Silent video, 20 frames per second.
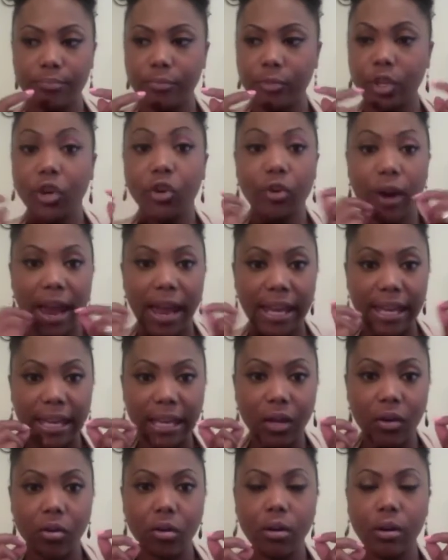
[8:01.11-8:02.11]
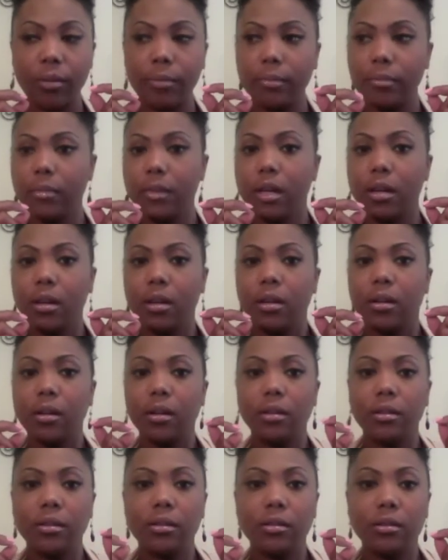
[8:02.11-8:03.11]
cracking or
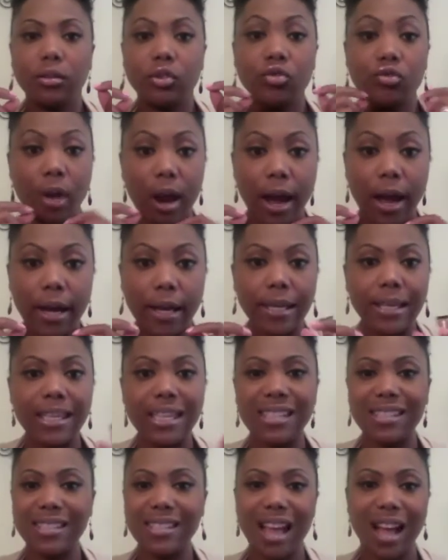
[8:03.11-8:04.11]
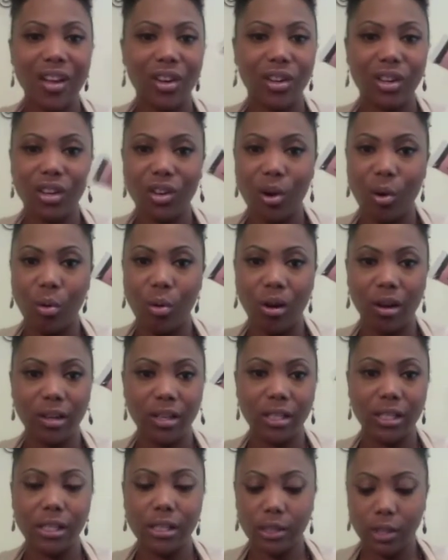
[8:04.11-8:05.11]
dry, it's not going to go on
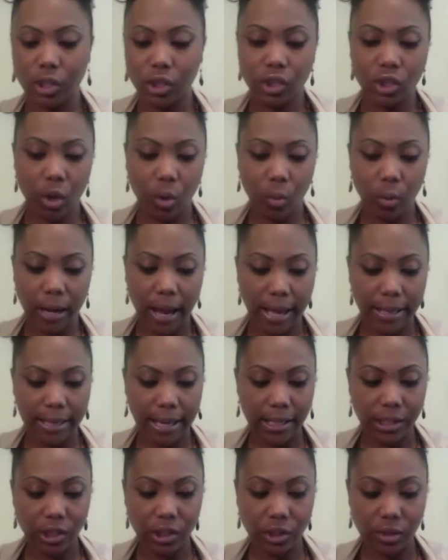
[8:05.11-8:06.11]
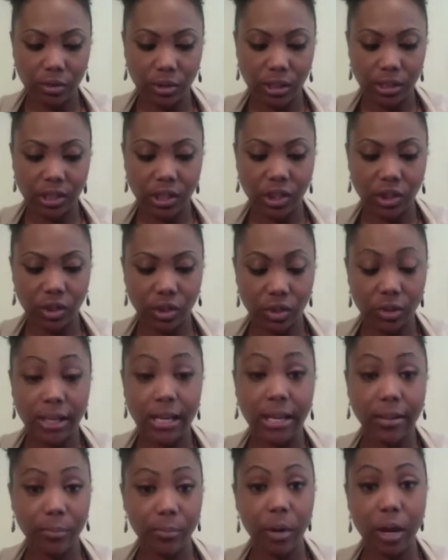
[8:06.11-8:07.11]
good. So what I like to use is this new, and
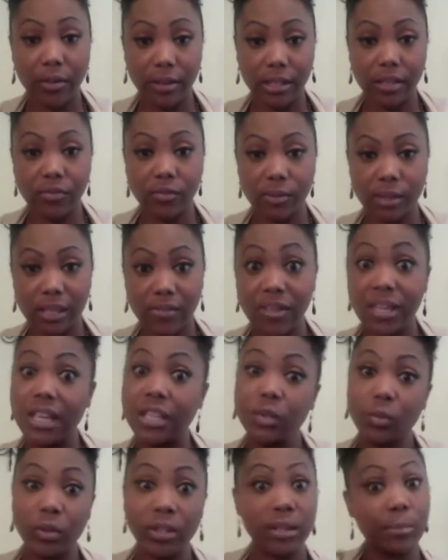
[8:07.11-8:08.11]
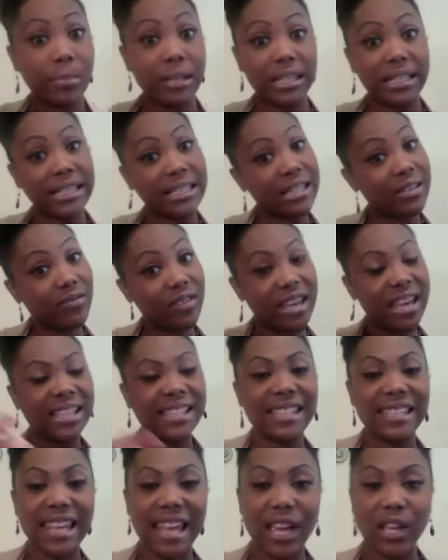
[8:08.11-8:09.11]
I bought this from CVS with the big CVS
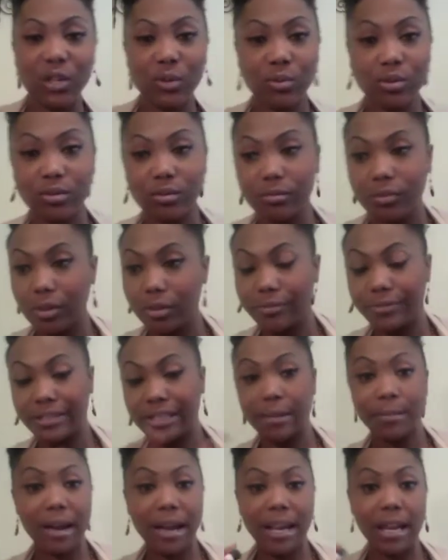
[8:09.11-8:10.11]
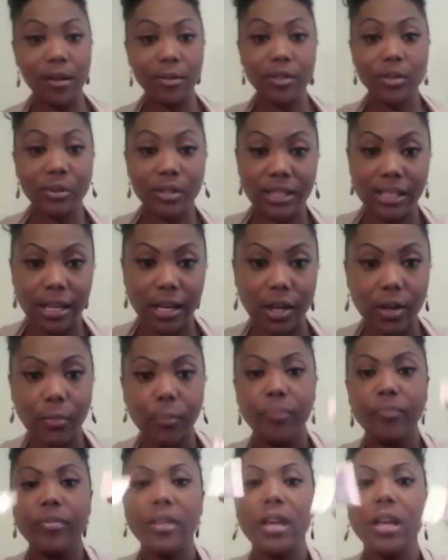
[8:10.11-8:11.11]
annual or semi-annual sale
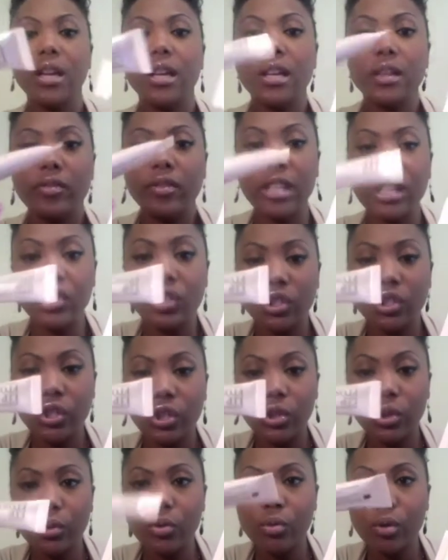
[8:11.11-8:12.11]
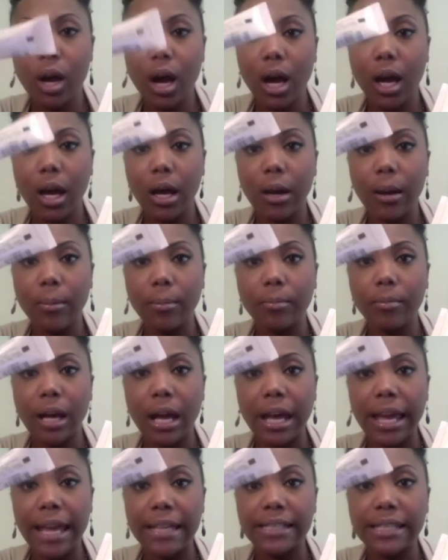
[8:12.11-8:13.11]
these two um,
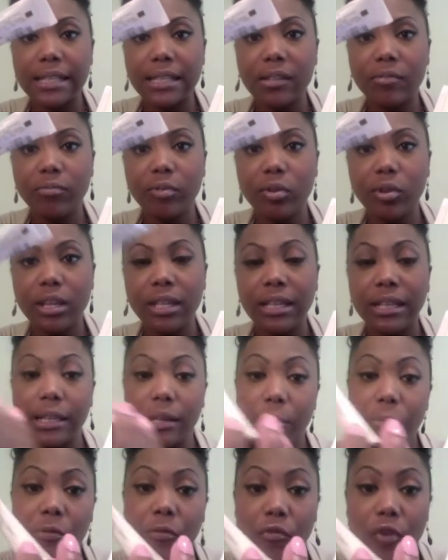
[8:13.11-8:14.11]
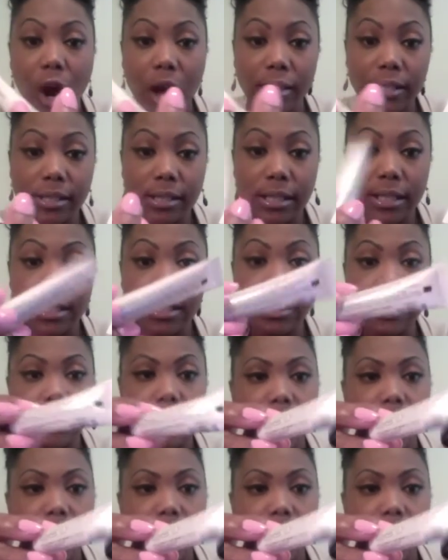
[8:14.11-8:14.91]
Essence of Beauty lip frostings.